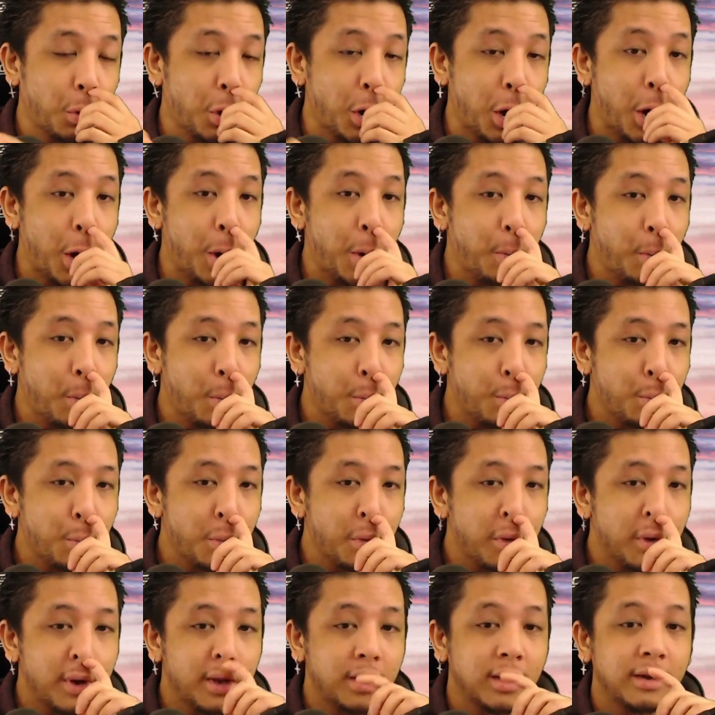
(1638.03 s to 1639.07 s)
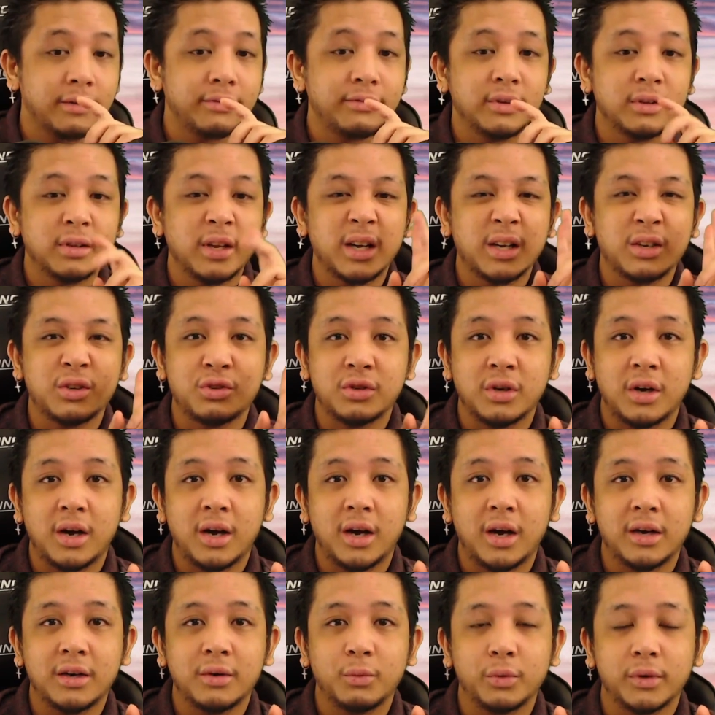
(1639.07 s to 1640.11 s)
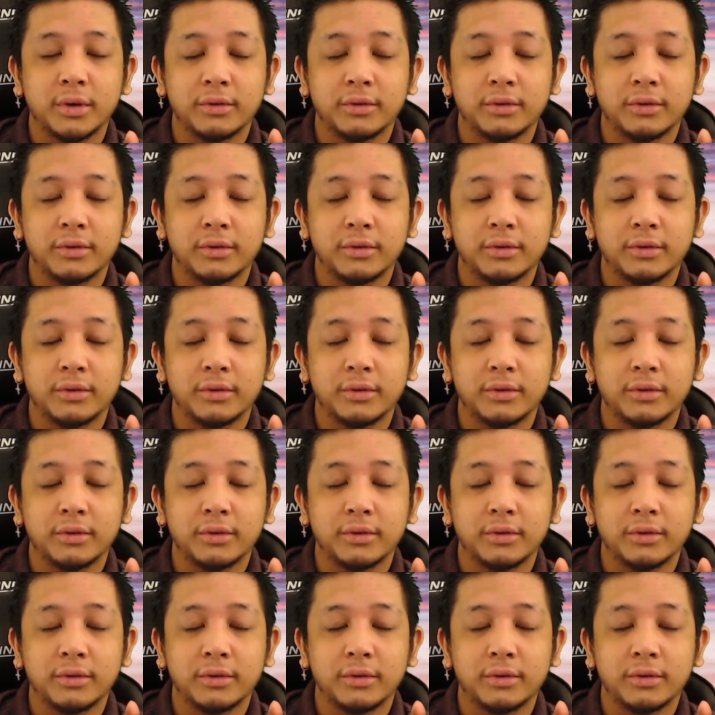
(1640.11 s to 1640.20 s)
Okay, and I feel like John